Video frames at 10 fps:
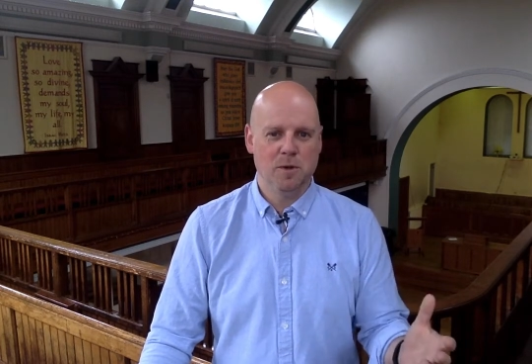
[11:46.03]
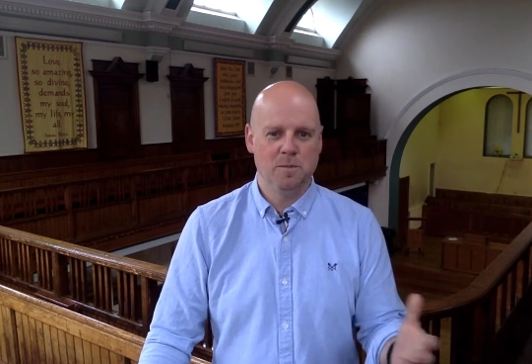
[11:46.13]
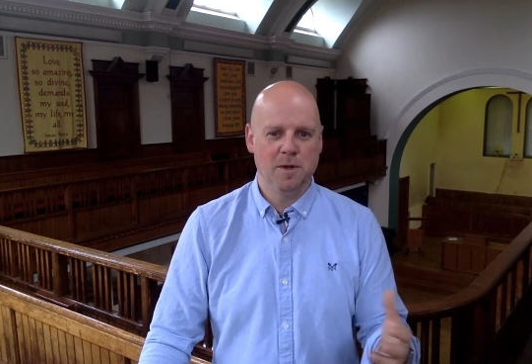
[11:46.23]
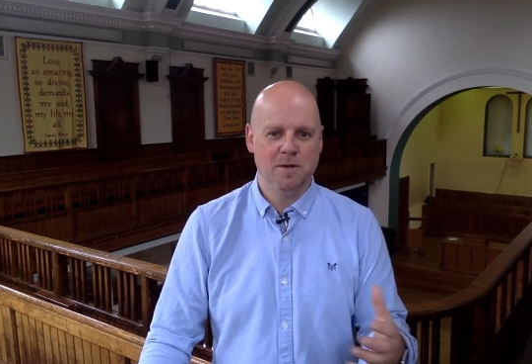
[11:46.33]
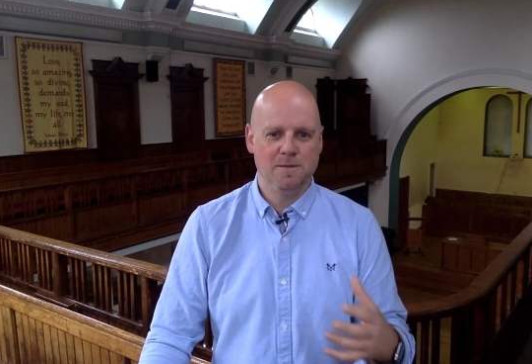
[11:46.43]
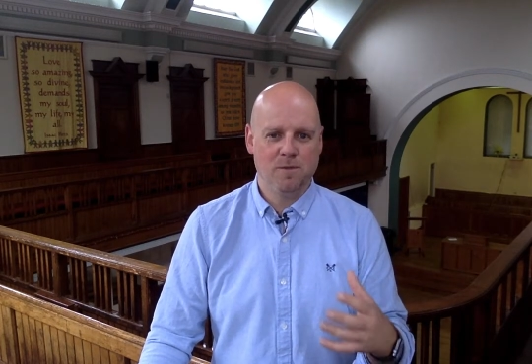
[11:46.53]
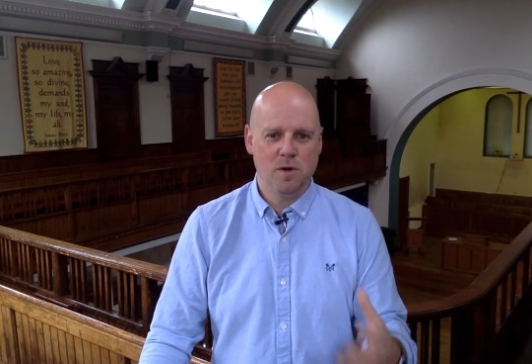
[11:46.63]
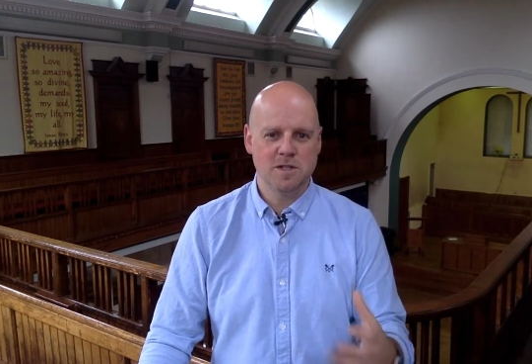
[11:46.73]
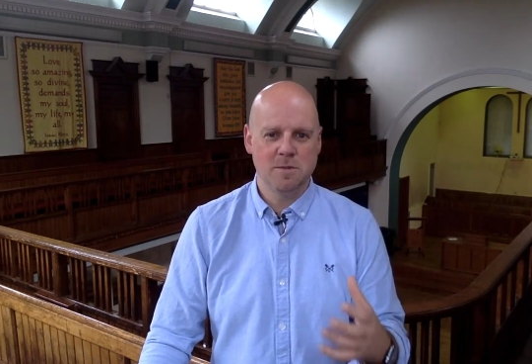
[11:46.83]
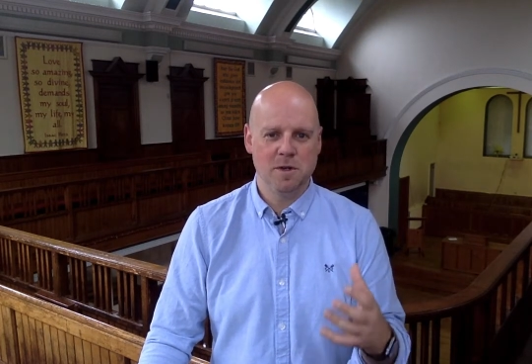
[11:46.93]
had been
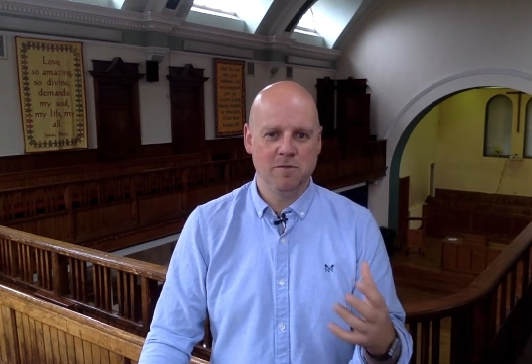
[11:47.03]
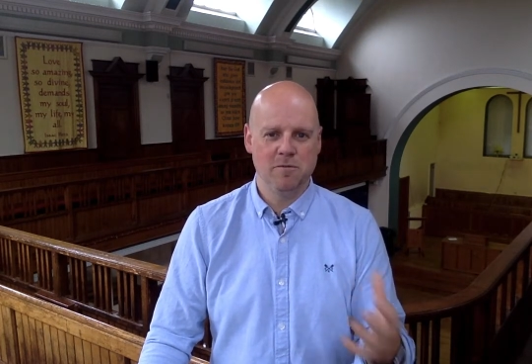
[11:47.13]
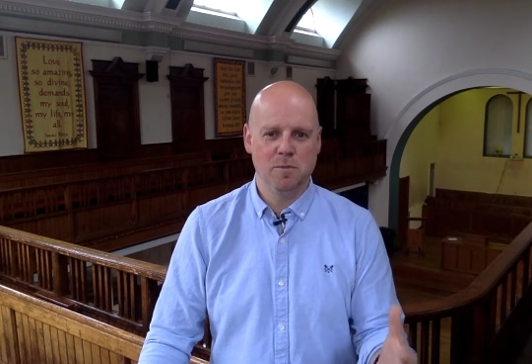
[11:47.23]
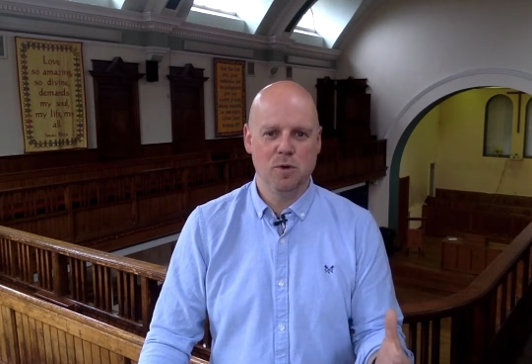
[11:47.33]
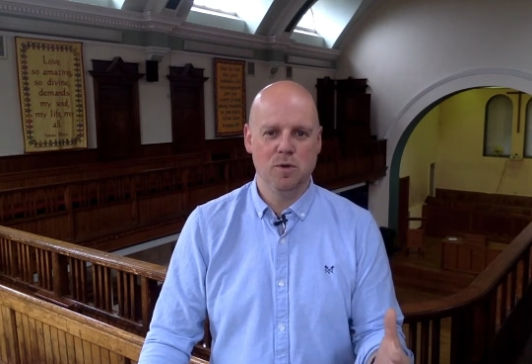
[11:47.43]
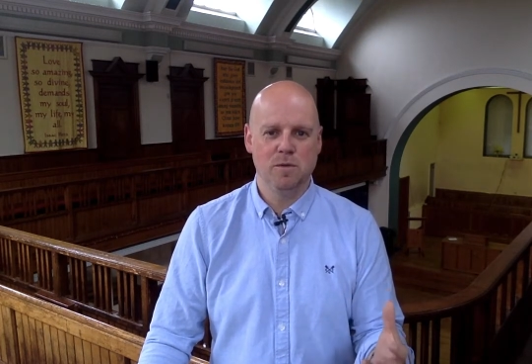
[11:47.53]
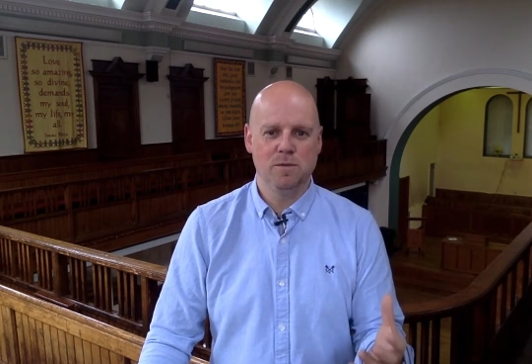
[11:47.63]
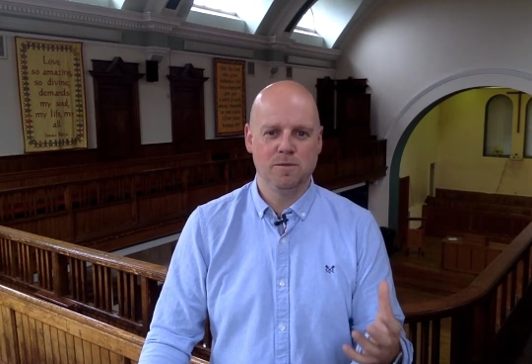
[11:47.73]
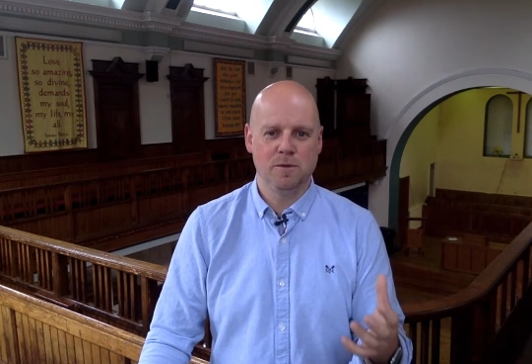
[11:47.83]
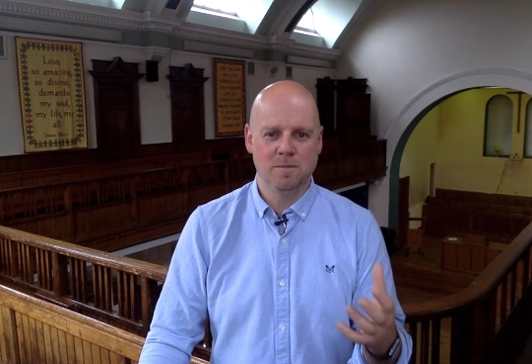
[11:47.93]
forcibly
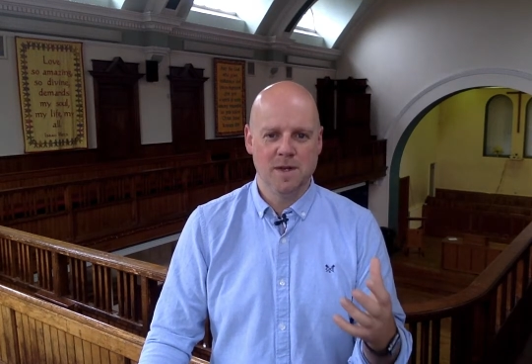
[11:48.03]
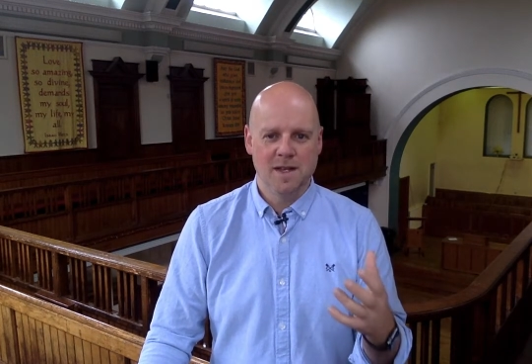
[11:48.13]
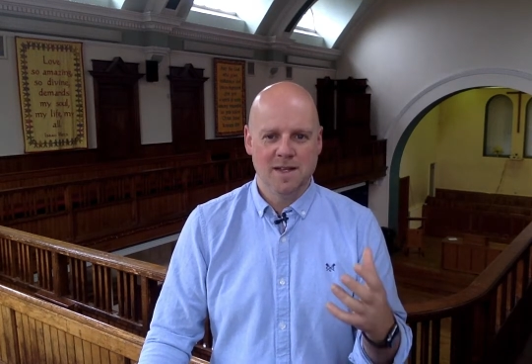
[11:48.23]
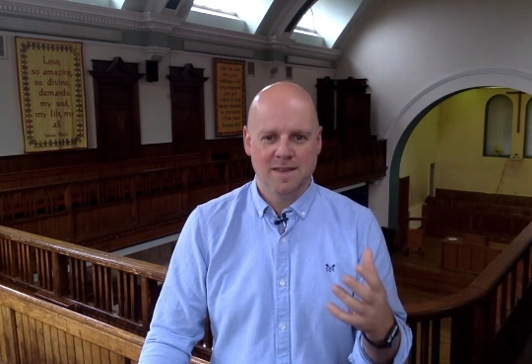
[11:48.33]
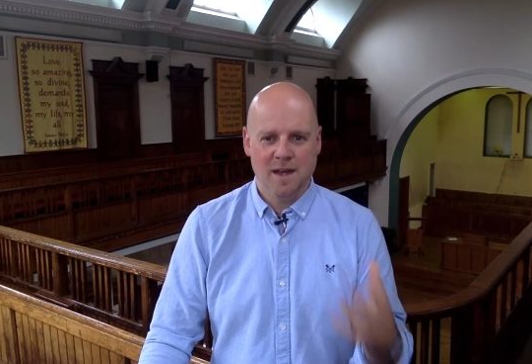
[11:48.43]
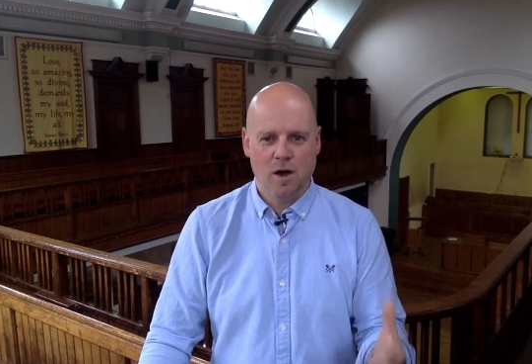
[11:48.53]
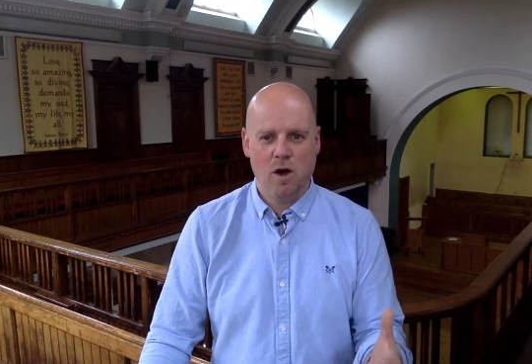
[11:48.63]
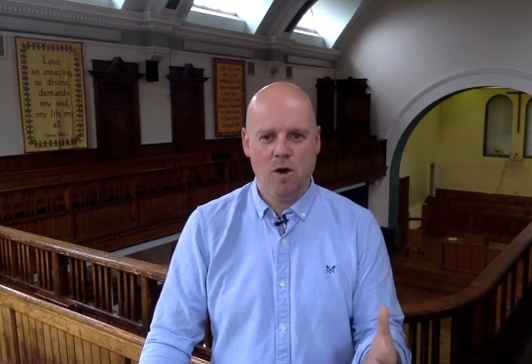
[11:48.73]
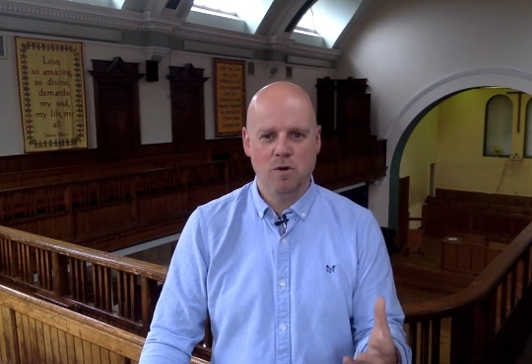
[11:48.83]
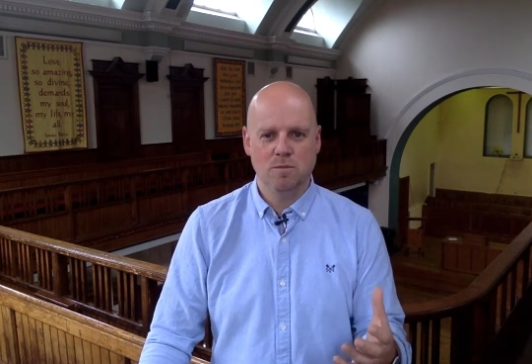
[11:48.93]
removed from their
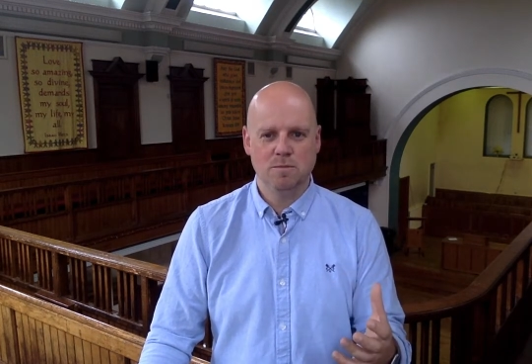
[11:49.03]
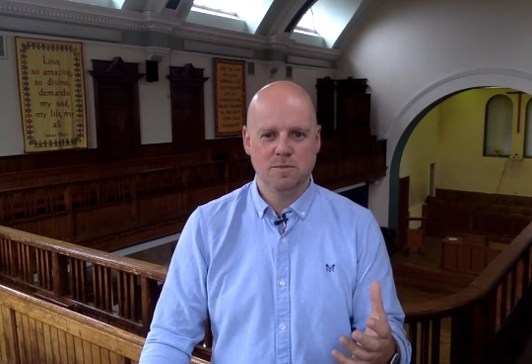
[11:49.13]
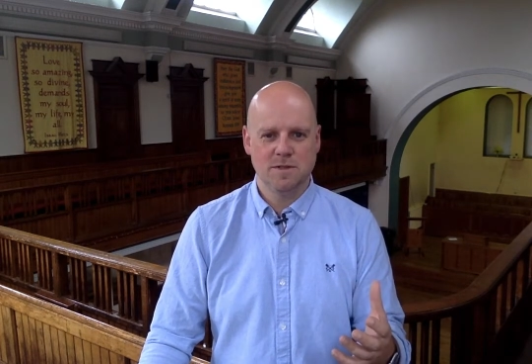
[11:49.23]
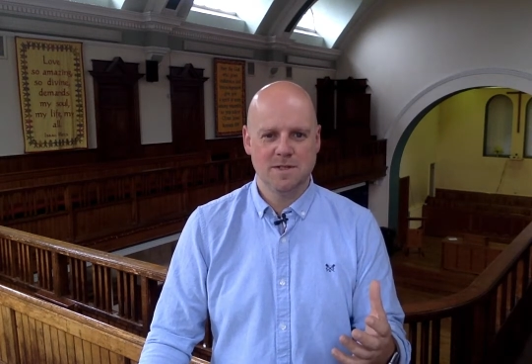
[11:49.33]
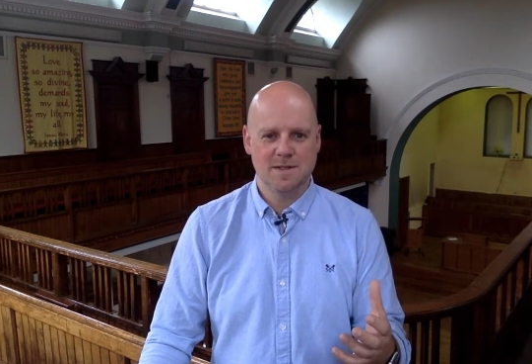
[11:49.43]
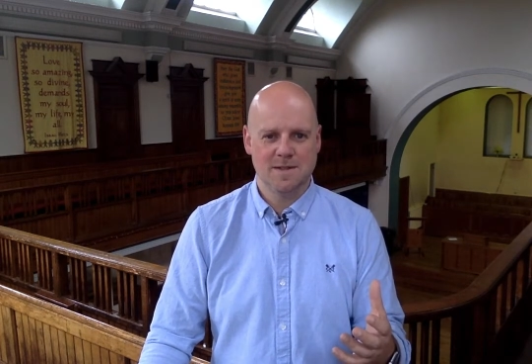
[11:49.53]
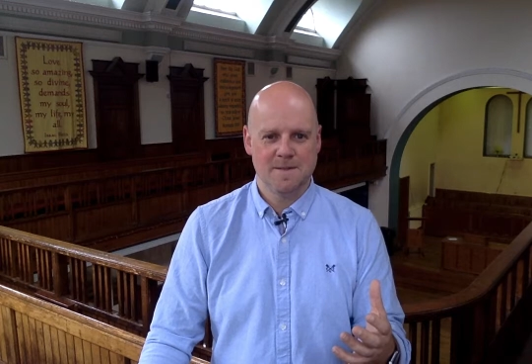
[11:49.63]
homes.